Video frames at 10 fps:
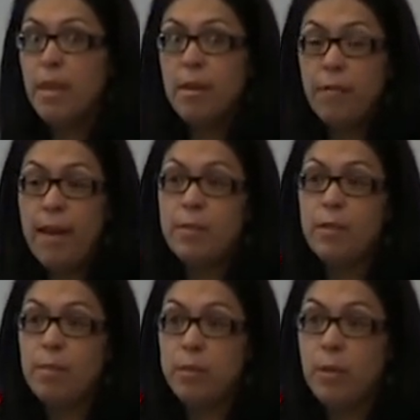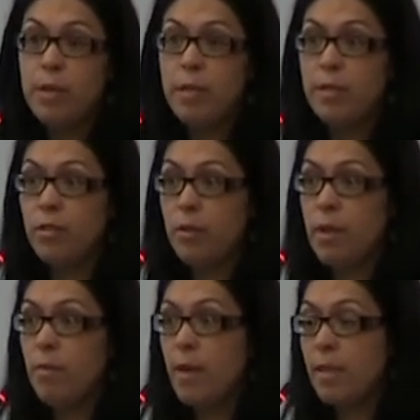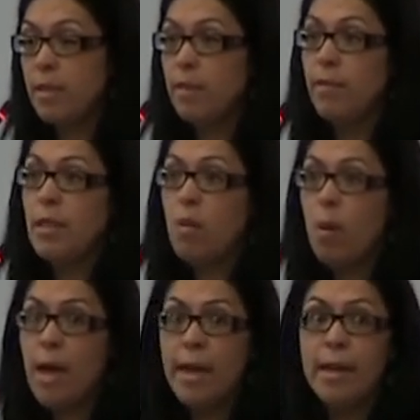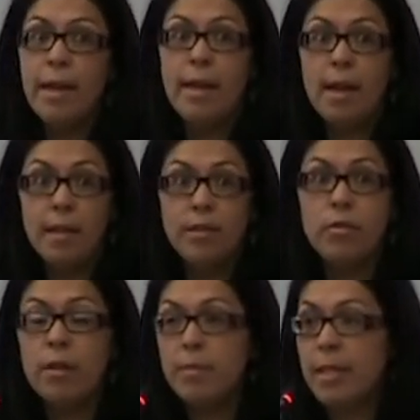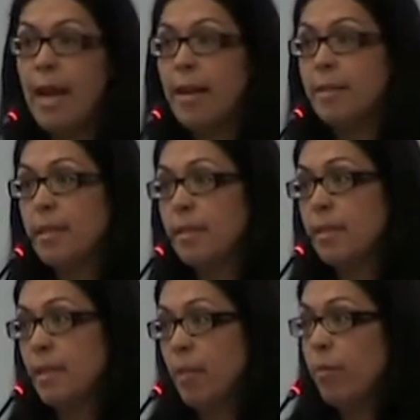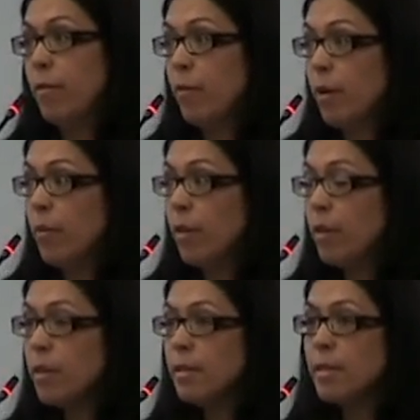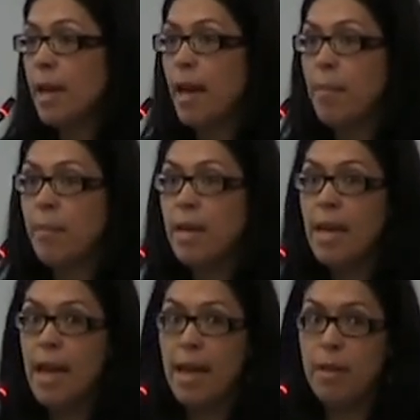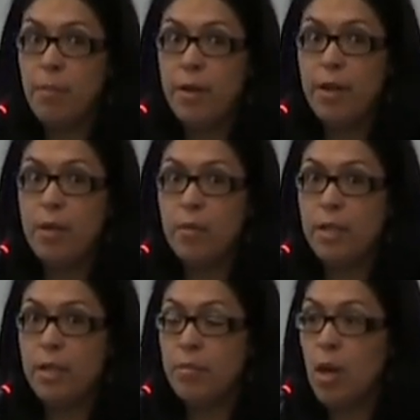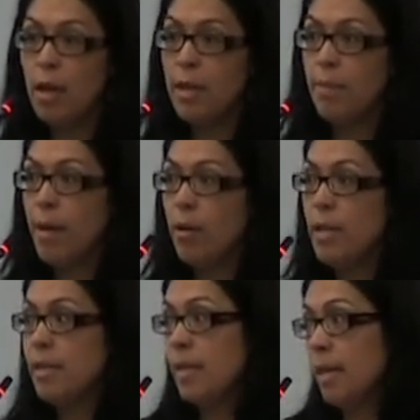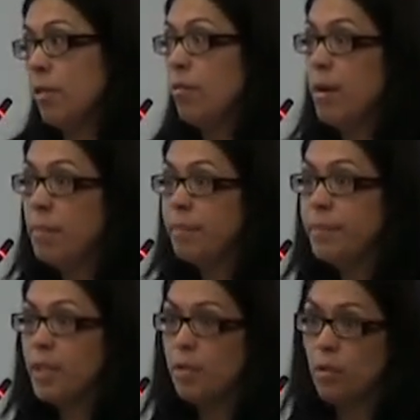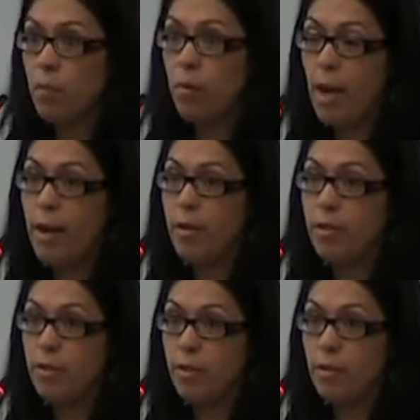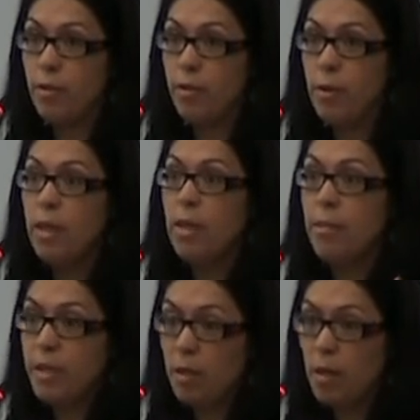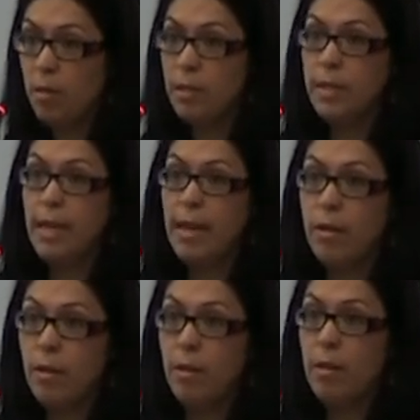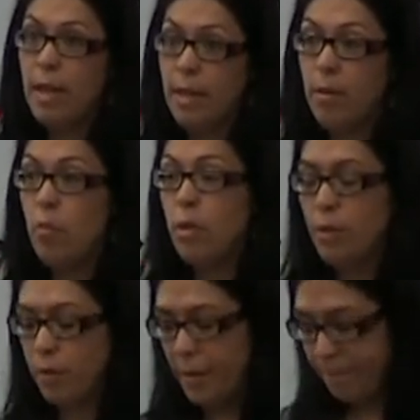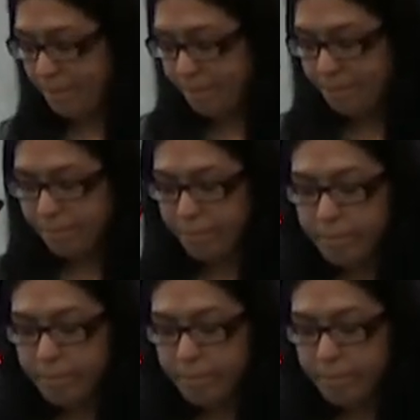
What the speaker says: fast food employers enjoyed relatively quiet and uninterrupted access to temporary foreign workers. And the period in which I'm talking about is the interim, so prior to the McDonald's scandal and the moratorium.